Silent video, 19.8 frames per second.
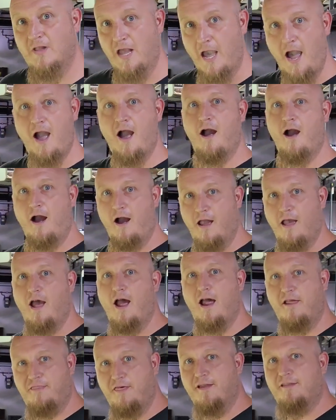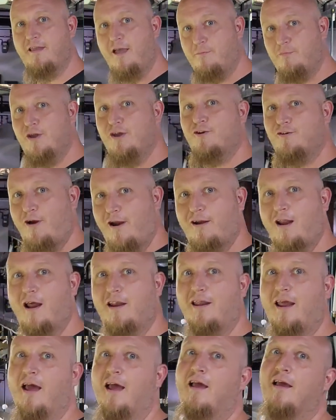Yeah, I think that'd be a great idea.